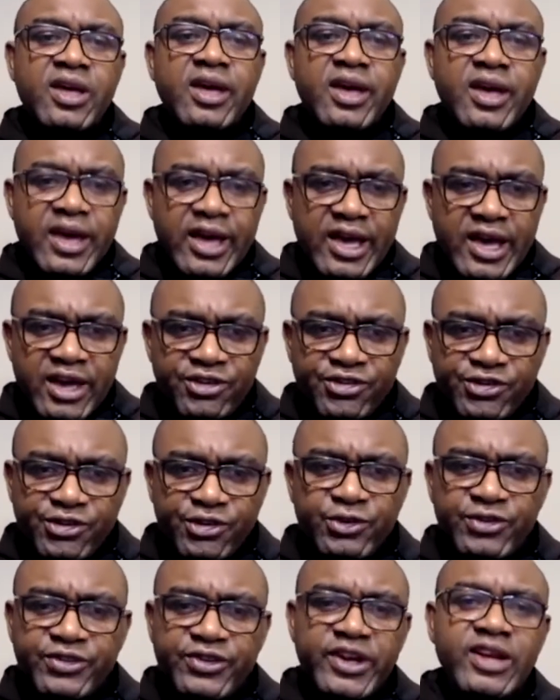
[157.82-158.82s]

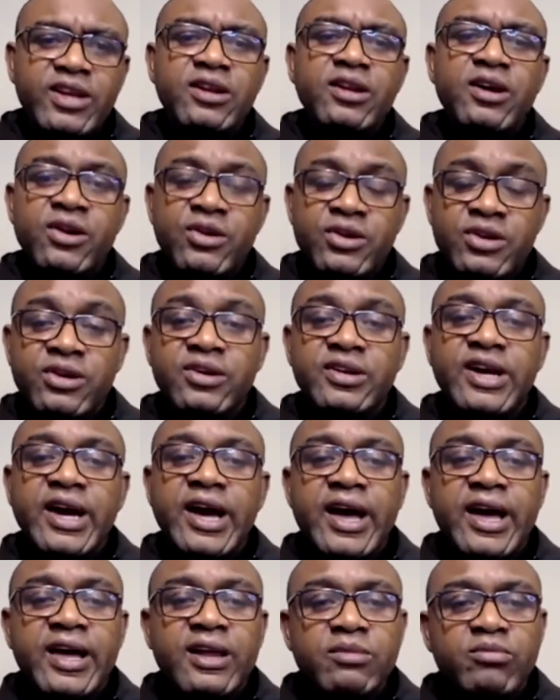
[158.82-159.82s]
Esoten, on the other
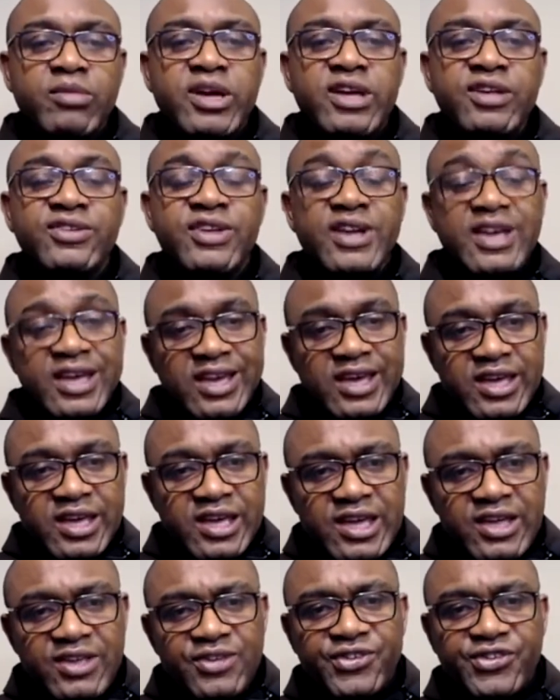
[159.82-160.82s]
hand, means
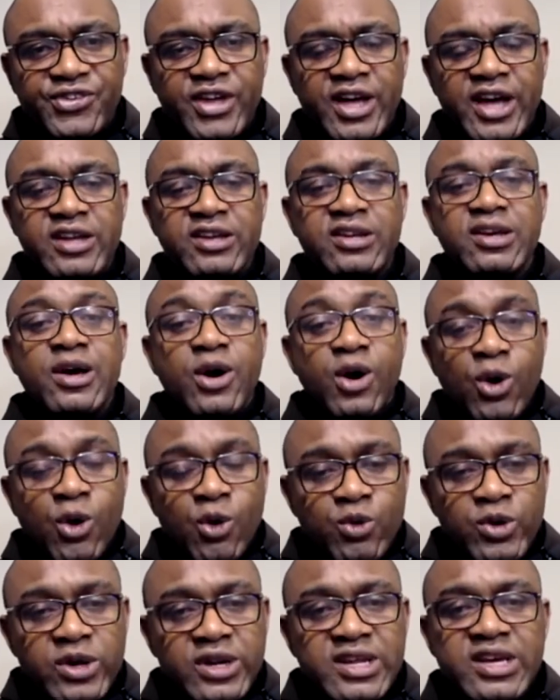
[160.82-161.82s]
inside or
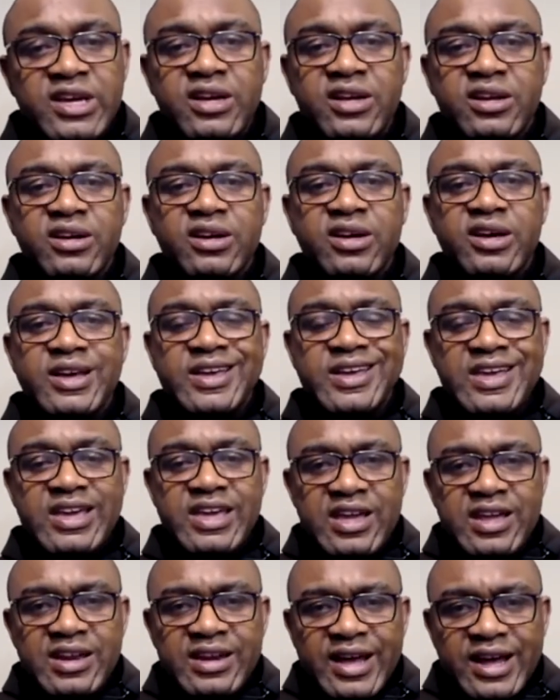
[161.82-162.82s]
within,
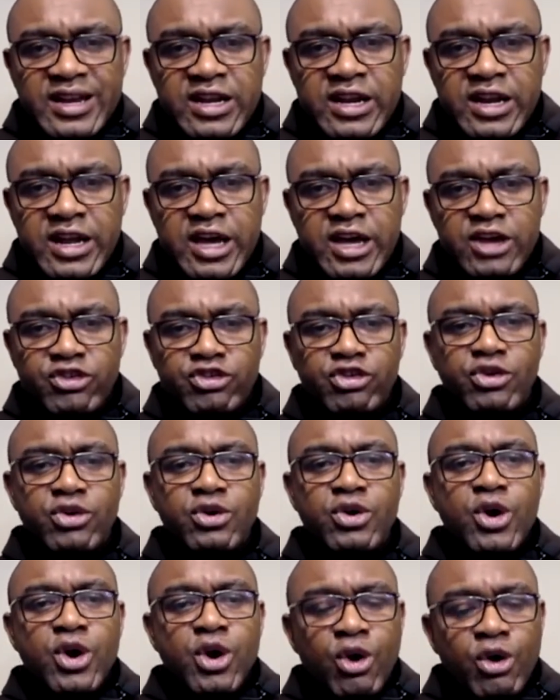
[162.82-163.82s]
inner nature
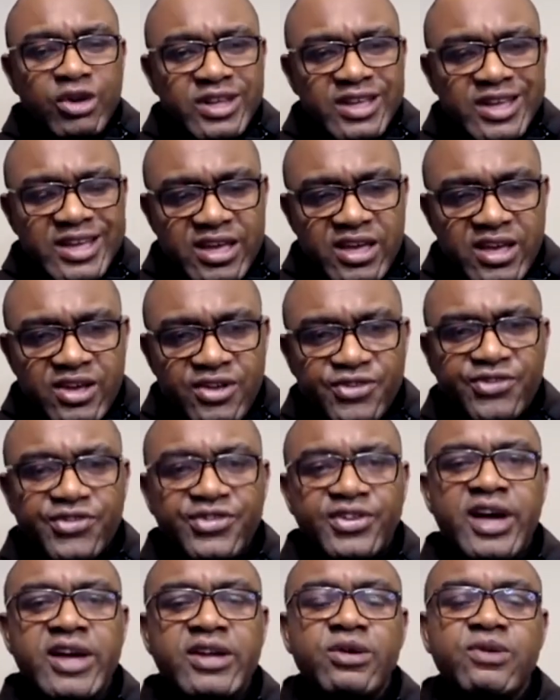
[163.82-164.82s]
or the
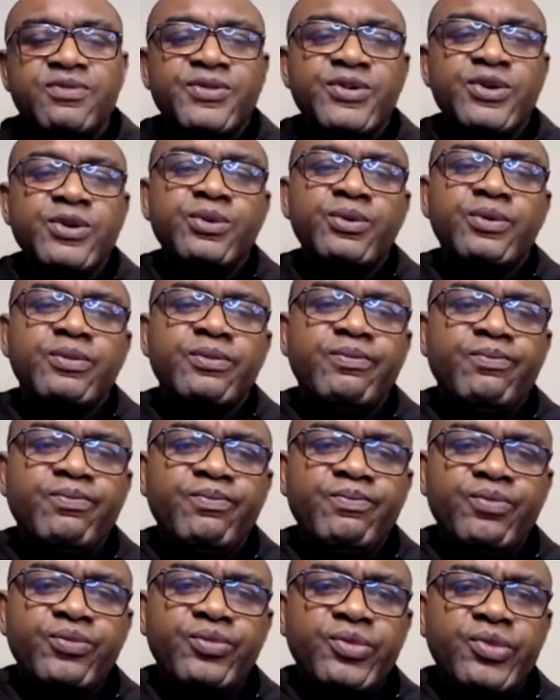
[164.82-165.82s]
inside of you.
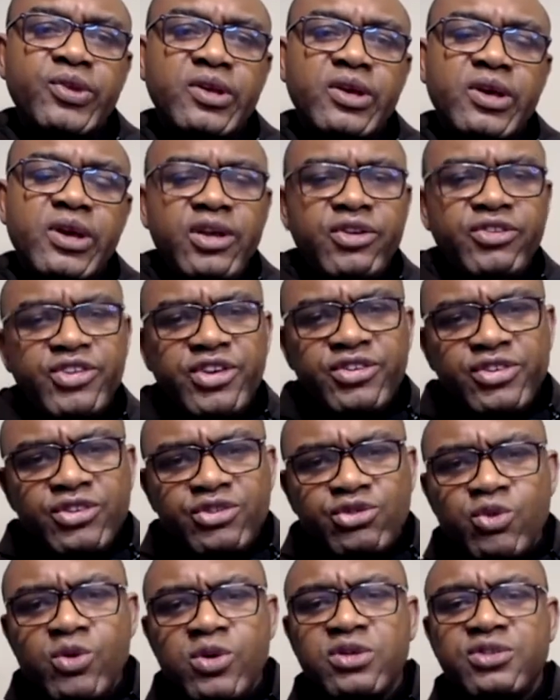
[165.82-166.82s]

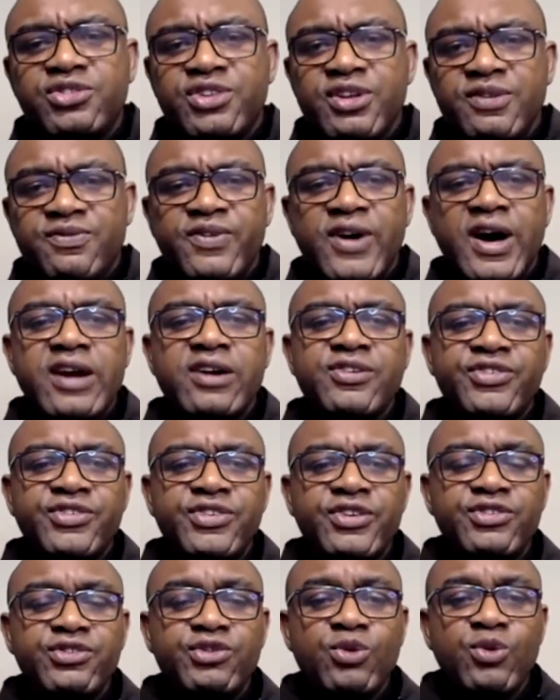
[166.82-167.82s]
Jesus wants the
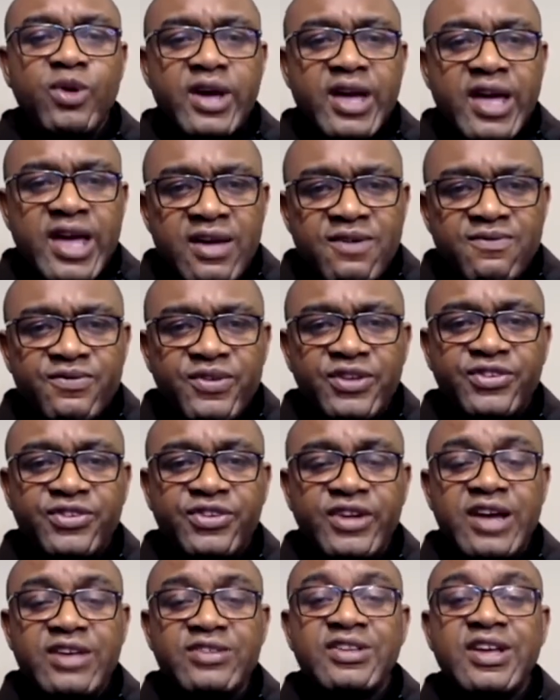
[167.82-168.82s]
Pharisees to
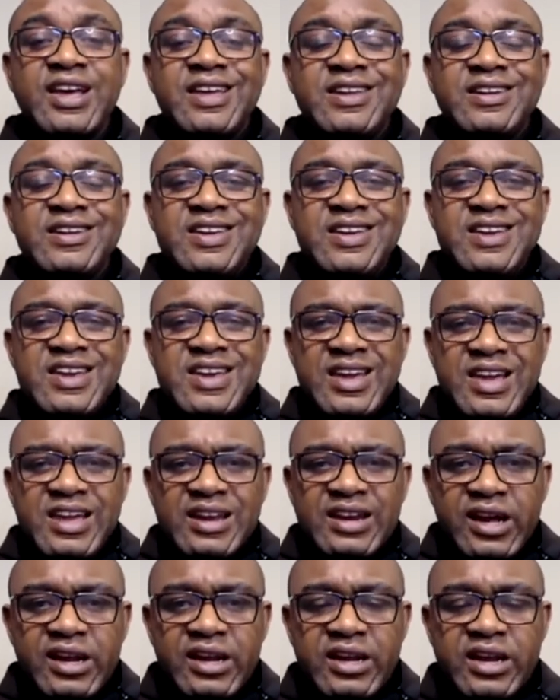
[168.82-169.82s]
emphasize the
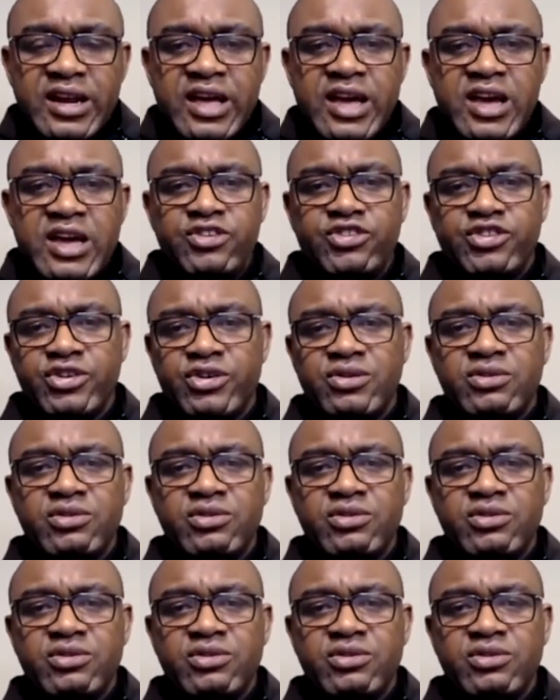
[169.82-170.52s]
inner nature